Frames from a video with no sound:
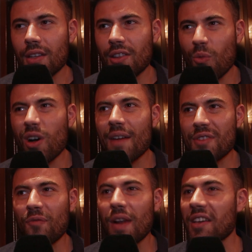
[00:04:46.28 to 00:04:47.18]
that we'll have
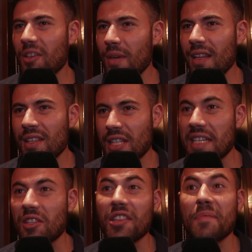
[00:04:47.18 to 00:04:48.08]
the
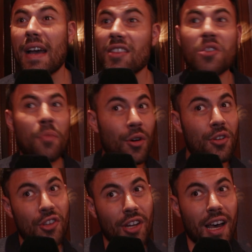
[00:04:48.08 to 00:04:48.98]
flexibility that the men's sport
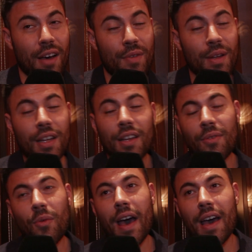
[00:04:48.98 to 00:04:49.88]
doesn't have.
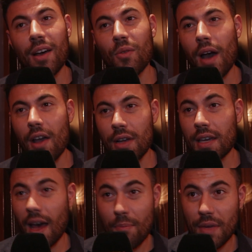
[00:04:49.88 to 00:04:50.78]
where where it
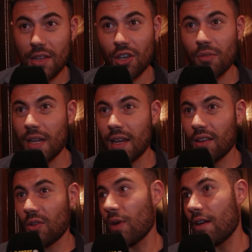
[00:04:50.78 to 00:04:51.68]
can be two
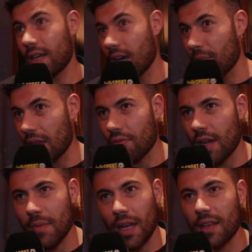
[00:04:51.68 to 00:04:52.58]
minutes or where it can be
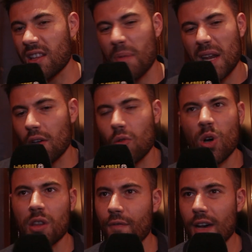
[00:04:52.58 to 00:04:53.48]
three minutes, depending on
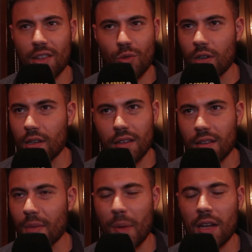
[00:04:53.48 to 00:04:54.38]
what the fans want and
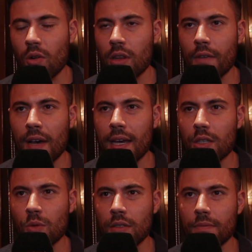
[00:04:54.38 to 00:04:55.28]
depending on what the
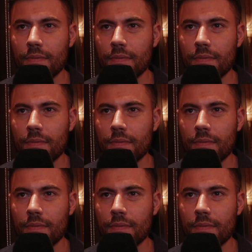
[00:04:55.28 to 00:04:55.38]
fighters want.